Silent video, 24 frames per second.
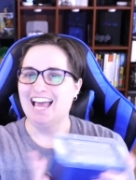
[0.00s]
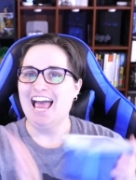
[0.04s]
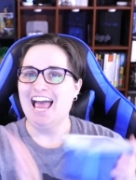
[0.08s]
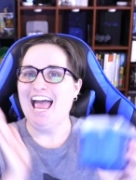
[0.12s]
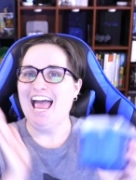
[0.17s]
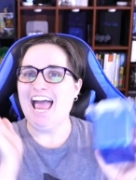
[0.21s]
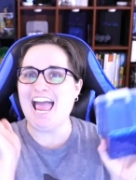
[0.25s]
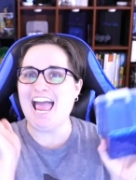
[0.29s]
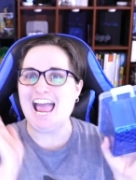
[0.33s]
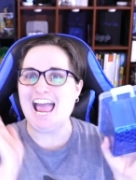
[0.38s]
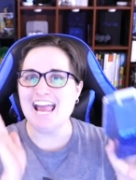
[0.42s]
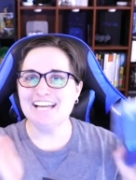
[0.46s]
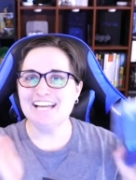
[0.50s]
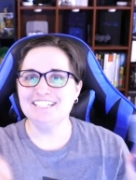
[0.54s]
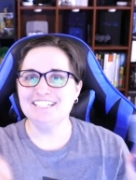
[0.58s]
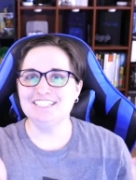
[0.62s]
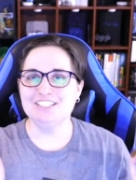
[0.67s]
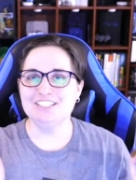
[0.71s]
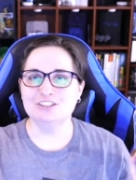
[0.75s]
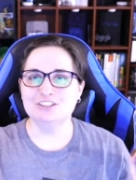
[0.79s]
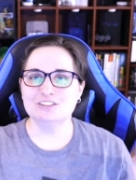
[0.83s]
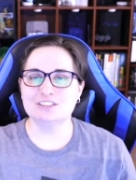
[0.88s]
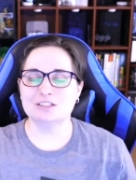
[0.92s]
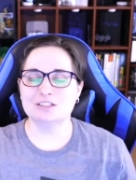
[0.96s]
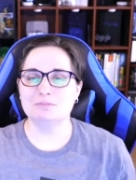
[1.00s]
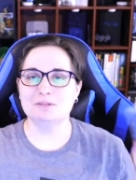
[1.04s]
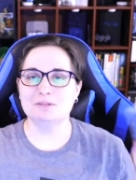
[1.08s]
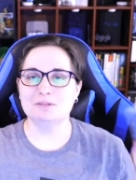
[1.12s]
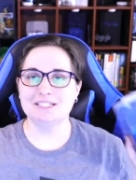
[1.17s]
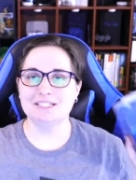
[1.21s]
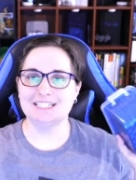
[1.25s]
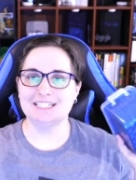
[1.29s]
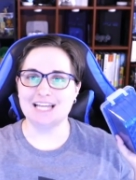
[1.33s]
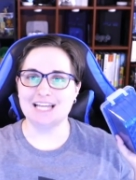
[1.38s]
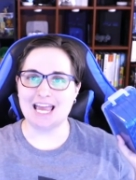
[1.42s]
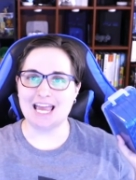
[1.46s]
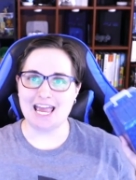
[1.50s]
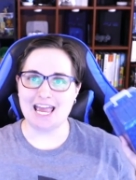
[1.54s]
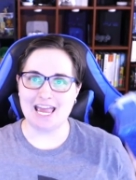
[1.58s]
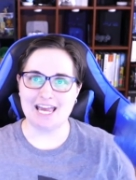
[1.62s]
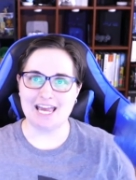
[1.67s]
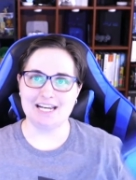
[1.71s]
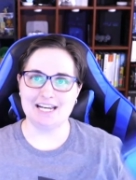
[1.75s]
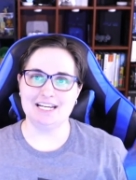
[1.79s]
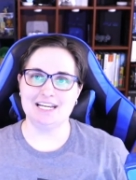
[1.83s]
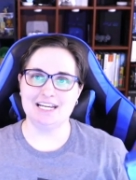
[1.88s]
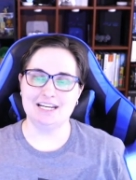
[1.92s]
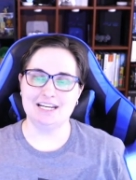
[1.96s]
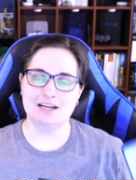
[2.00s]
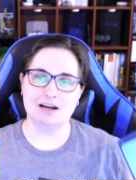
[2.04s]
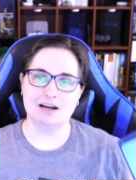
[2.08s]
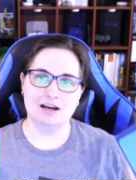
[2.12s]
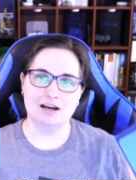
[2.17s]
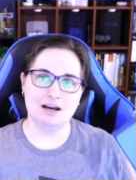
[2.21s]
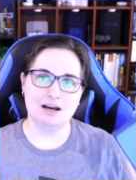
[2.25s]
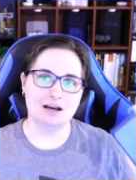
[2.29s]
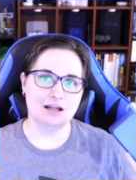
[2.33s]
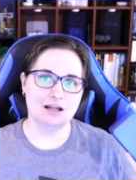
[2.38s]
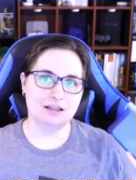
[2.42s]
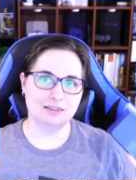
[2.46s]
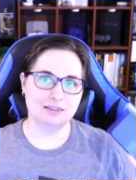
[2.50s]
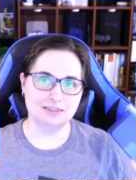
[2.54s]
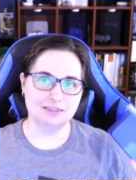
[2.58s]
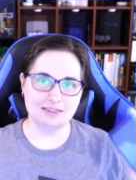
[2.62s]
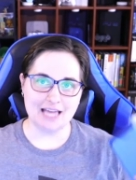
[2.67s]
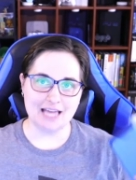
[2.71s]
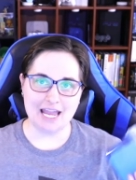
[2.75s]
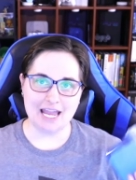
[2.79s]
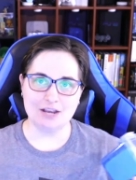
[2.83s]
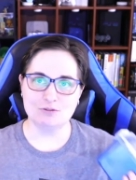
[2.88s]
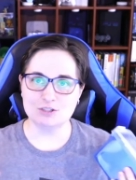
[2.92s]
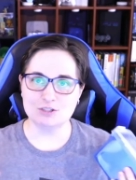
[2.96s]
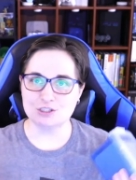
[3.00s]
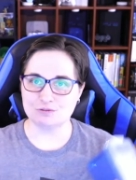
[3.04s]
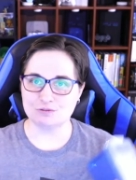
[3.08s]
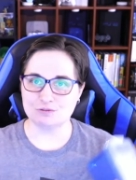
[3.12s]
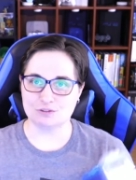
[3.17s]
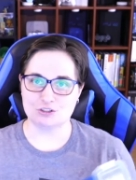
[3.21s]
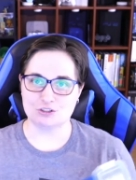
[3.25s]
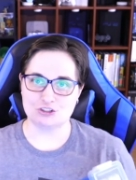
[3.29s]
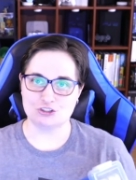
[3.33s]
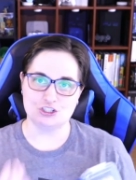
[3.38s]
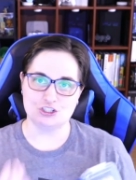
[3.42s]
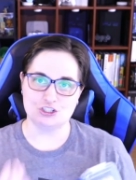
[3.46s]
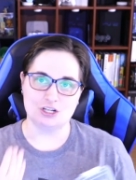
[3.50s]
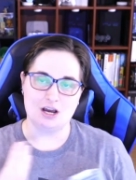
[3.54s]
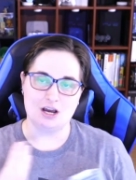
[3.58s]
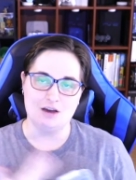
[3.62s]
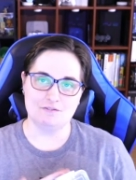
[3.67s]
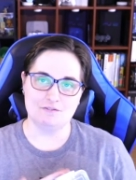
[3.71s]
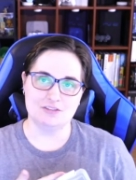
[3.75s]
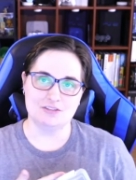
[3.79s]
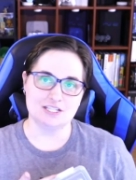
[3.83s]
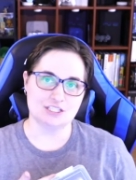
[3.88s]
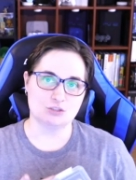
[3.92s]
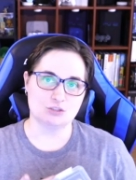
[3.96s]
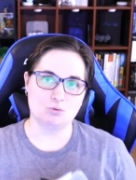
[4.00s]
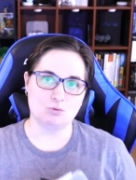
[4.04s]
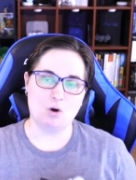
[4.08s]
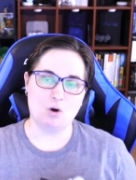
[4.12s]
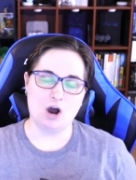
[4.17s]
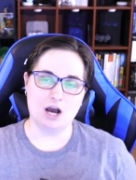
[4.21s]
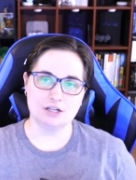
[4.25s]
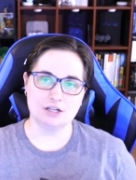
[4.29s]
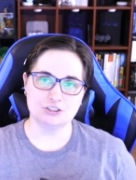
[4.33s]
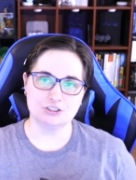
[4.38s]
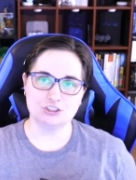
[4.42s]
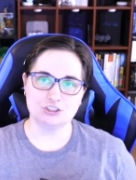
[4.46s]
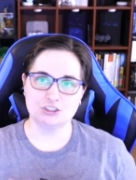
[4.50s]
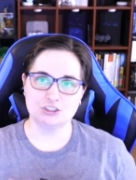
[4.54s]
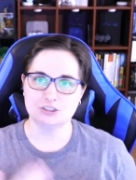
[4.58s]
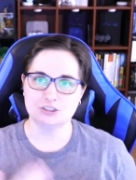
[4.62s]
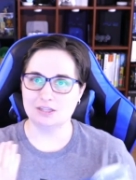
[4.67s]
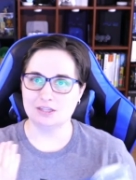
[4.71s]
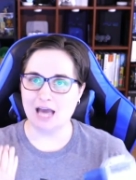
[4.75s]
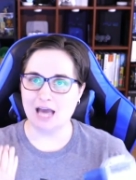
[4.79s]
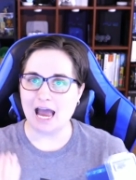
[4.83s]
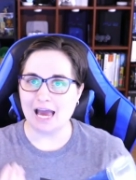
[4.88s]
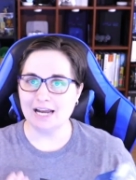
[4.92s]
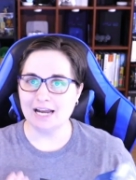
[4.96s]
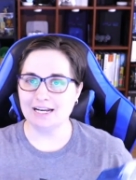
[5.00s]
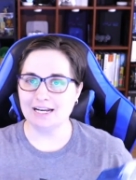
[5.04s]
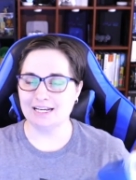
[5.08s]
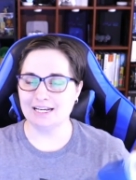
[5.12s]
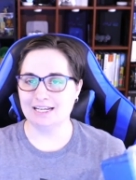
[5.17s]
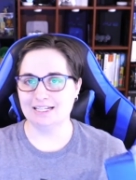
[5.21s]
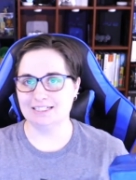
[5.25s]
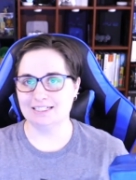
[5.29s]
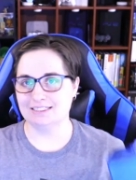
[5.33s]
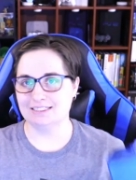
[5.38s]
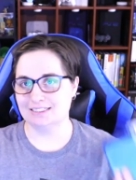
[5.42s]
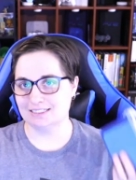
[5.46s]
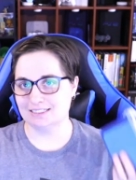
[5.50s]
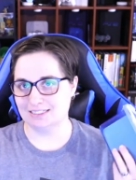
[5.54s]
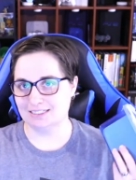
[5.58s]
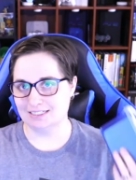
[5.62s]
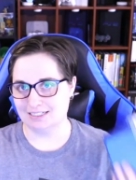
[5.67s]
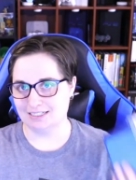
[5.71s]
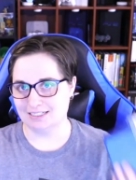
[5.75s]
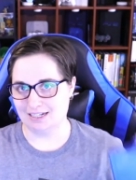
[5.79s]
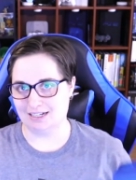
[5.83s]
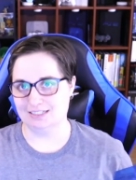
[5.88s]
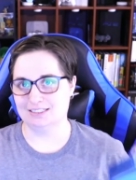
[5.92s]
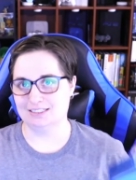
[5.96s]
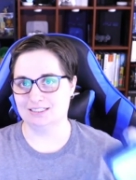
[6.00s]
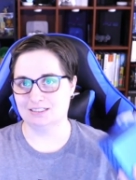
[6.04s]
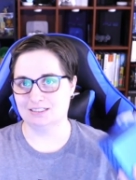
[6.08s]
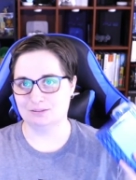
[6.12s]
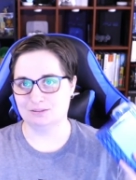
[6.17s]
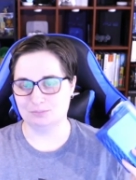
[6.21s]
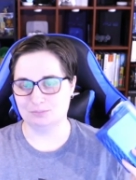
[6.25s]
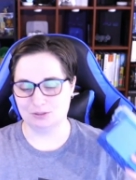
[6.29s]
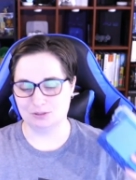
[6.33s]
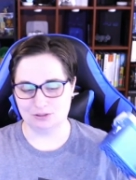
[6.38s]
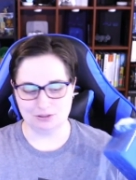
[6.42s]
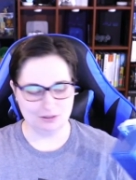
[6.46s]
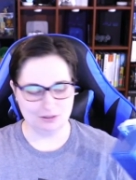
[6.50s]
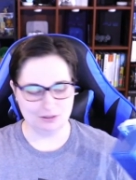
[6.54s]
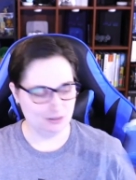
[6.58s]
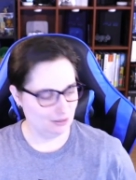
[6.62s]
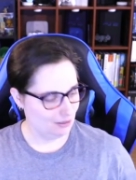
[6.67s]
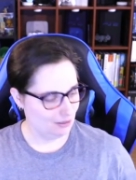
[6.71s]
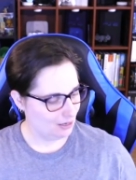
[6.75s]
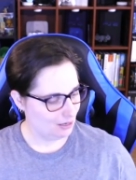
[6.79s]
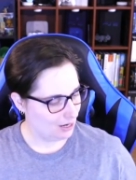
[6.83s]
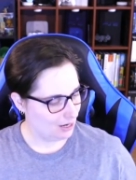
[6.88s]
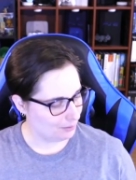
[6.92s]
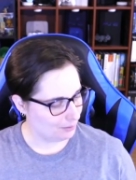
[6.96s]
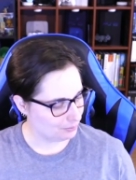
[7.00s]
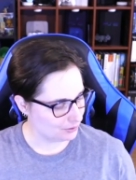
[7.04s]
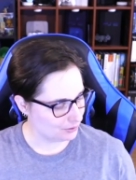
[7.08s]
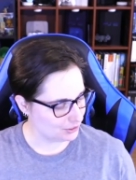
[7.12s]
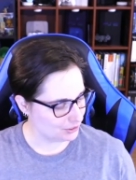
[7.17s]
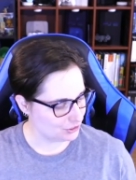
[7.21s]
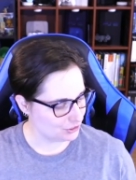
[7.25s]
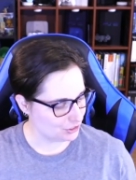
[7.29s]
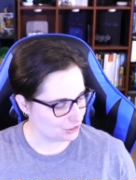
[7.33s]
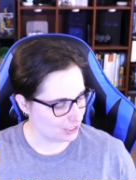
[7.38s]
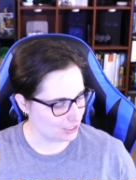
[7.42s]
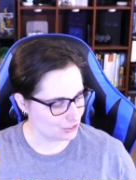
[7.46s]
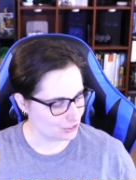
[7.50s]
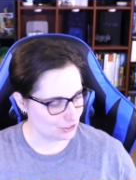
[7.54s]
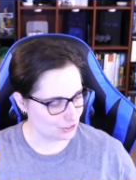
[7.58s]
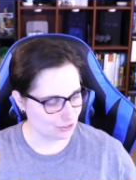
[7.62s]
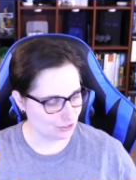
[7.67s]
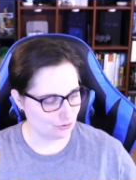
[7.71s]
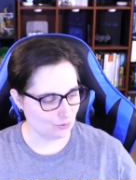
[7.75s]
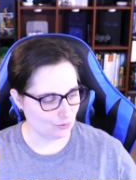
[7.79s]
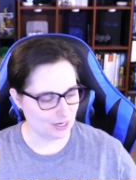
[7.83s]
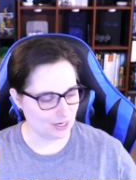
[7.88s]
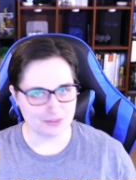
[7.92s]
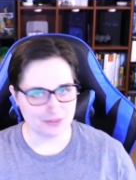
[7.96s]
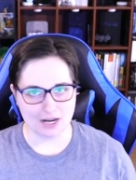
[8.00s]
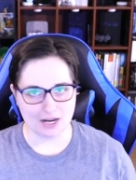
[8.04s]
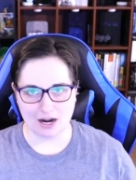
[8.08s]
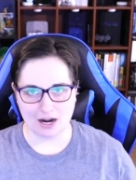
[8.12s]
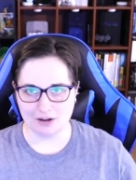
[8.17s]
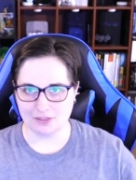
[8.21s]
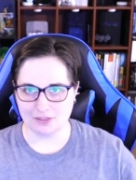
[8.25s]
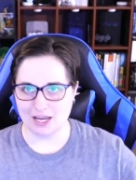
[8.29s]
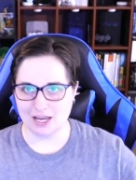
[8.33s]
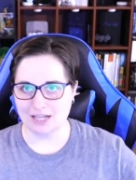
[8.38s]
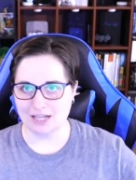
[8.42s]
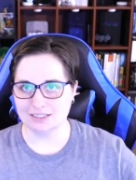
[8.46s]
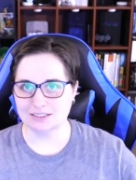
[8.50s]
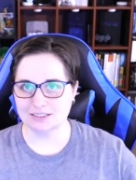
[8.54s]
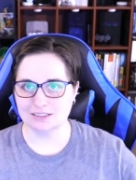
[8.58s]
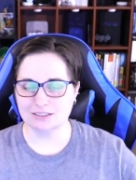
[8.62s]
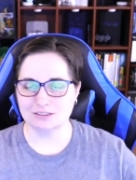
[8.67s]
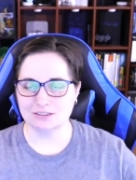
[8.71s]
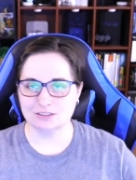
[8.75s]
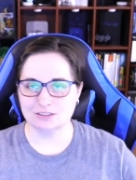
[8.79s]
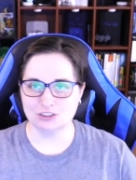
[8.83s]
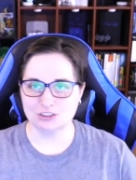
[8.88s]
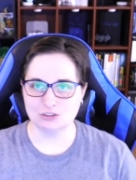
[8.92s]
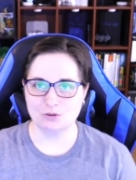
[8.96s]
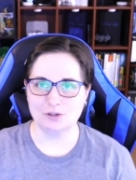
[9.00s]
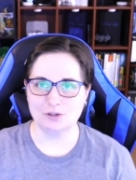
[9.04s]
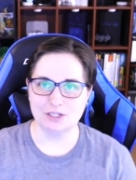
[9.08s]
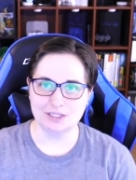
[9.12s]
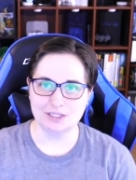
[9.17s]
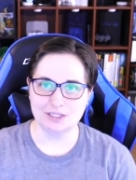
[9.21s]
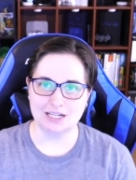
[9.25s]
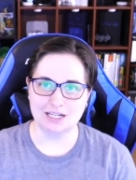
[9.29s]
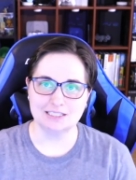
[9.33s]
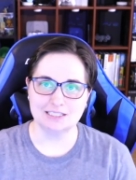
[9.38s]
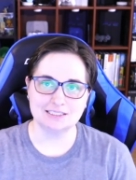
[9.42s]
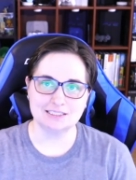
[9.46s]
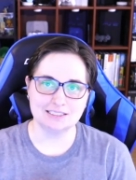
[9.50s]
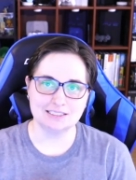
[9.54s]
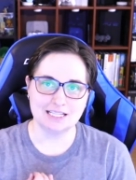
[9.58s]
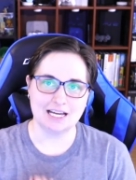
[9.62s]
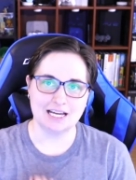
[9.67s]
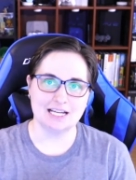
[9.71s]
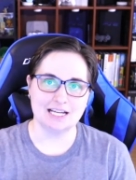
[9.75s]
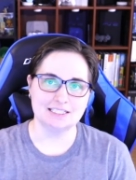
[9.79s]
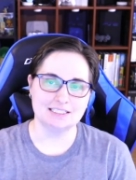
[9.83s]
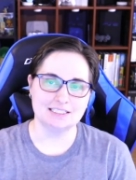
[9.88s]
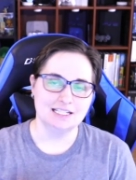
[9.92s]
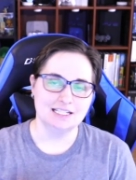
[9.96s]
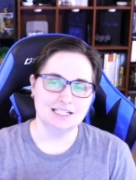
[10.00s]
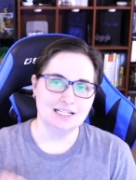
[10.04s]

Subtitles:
and use them in any language version of this watch. That is customer appreciation right there. That's showing us that,